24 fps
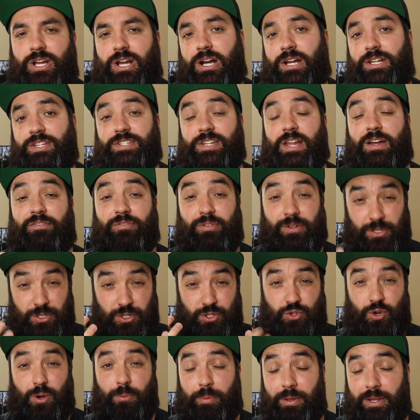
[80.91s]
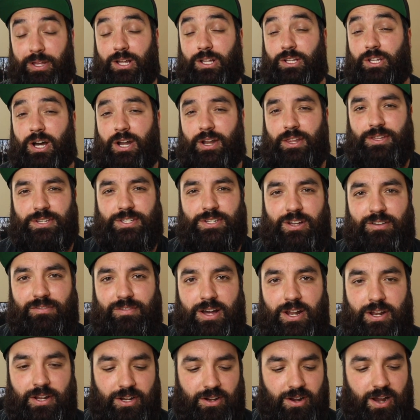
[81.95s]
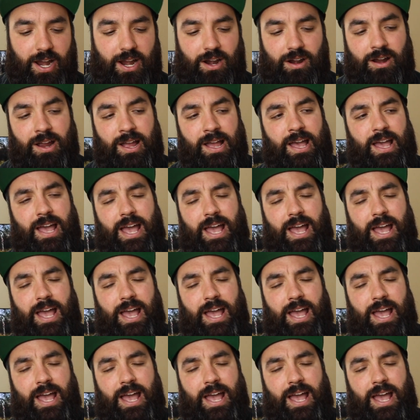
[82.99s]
It's definitely stripping a lot of the stuff out of your hair.